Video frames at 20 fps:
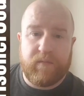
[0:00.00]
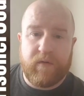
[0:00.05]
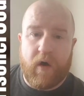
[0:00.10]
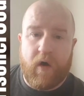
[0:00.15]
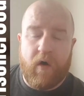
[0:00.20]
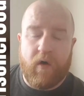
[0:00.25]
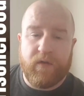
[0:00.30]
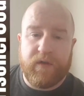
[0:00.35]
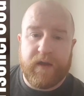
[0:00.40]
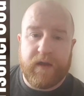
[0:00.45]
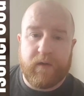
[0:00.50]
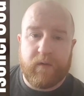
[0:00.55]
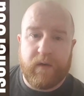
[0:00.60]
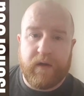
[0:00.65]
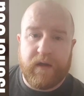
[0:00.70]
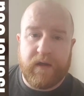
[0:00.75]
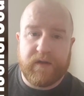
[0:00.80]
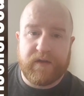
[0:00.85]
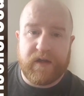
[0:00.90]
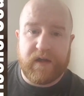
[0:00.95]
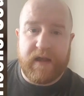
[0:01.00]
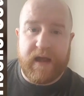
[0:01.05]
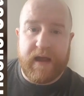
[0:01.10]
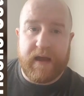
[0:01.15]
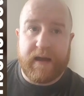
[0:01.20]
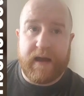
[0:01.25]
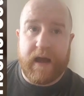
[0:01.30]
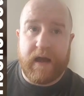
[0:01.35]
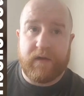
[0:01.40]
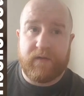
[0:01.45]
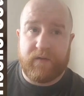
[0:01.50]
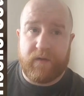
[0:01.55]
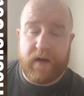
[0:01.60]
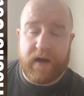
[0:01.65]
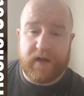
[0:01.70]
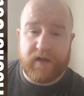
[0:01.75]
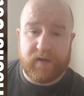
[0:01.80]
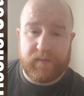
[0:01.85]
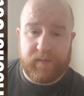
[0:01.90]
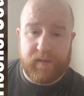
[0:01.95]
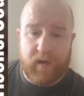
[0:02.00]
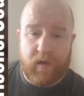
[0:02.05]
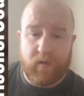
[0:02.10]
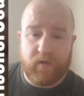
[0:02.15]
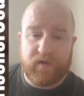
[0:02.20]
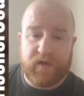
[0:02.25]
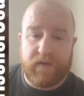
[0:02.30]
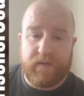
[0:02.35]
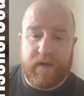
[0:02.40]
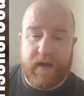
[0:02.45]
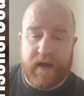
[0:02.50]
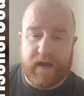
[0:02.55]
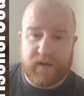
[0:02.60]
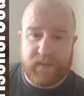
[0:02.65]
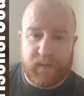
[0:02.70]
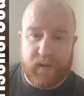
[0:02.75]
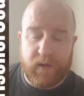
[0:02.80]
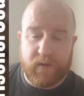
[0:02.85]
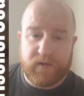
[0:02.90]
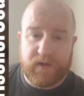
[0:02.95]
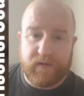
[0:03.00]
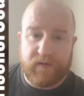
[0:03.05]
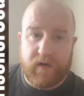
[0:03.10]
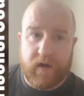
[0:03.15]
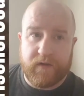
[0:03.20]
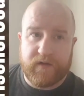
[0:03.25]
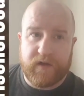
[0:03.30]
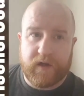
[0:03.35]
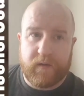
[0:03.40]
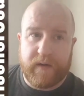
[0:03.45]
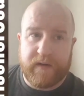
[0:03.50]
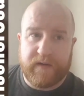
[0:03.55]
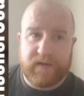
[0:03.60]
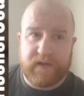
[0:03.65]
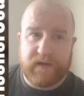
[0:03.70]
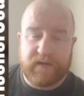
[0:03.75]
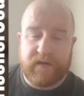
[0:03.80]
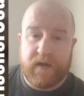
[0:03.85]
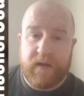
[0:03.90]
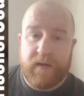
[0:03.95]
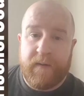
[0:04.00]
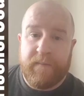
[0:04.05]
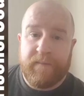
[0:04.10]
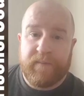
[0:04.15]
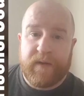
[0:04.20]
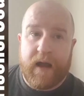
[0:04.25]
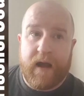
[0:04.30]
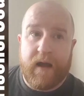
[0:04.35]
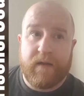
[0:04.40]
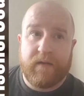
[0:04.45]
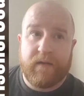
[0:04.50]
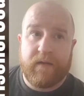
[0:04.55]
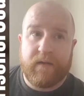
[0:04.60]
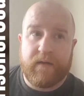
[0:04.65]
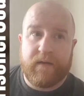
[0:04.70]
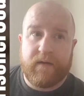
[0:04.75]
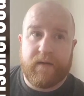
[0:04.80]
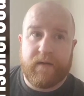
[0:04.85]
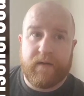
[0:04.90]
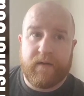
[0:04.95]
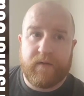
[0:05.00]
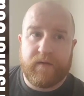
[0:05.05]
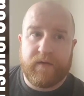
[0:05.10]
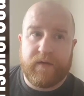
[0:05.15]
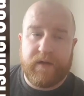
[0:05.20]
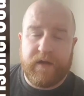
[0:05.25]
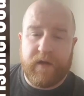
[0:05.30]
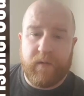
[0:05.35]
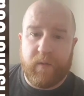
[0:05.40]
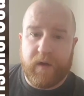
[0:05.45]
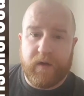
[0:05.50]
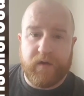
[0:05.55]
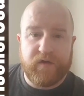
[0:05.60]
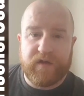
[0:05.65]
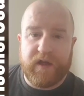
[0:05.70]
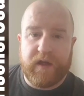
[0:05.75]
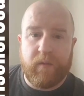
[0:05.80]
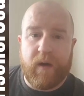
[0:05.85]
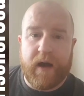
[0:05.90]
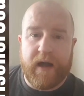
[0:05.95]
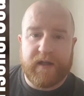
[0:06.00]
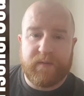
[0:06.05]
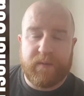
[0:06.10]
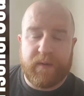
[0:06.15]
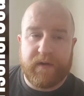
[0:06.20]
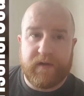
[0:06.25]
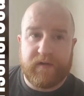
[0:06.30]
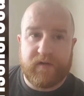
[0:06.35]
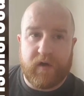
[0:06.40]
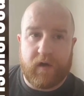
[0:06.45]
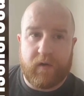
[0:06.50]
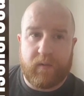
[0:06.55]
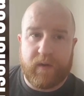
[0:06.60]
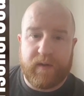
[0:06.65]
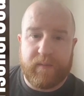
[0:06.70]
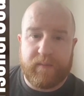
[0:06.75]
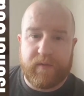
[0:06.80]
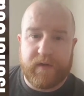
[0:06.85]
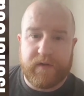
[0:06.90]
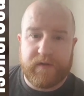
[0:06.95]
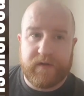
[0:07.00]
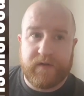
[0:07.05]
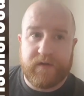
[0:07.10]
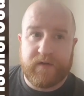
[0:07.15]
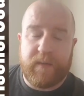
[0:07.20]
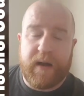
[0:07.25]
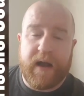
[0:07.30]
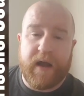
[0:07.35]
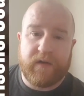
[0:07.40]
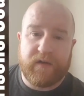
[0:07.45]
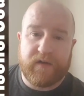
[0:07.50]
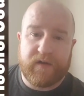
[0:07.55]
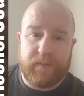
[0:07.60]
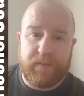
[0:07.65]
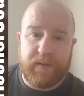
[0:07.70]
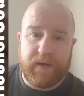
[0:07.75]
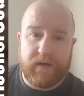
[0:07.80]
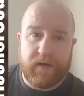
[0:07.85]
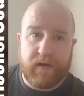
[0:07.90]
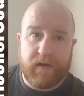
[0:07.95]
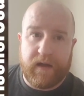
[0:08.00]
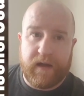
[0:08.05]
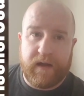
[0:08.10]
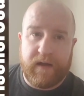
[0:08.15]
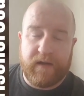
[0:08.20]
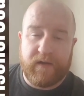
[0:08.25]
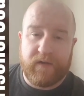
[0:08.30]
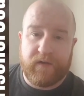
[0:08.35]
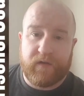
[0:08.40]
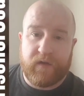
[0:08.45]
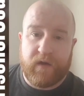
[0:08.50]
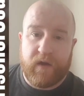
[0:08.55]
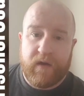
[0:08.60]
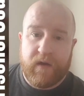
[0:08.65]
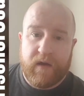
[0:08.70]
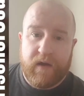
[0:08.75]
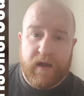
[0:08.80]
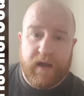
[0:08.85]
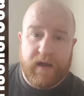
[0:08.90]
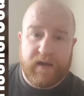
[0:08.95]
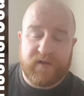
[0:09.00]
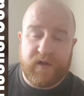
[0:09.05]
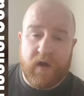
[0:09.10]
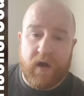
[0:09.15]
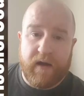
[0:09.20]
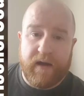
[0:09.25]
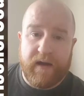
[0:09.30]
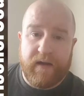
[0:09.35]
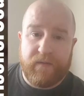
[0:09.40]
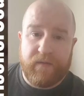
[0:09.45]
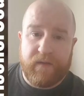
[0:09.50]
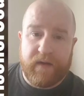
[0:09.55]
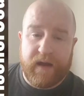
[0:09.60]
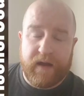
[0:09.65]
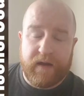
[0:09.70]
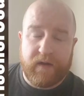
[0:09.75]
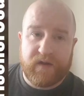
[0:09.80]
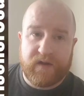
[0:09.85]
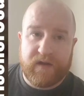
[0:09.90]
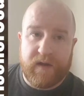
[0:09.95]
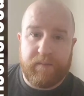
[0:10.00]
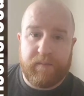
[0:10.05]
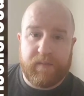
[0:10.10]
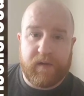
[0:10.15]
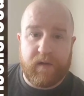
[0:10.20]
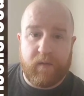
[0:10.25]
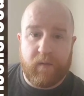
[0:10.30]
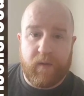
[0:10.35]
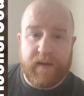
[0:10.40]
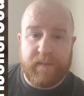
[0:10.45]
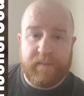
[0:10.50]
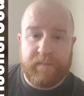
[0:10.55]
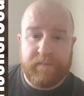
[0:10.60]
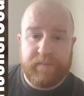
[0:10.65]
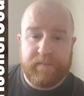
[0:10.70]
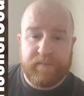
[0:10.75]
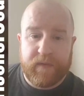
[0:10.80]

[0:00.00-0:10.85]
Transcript: All the ingredients are there, guys, for explosive consequences. And you will see widespread disorder within prisons. My honest opinion, it's not if, it is simply when.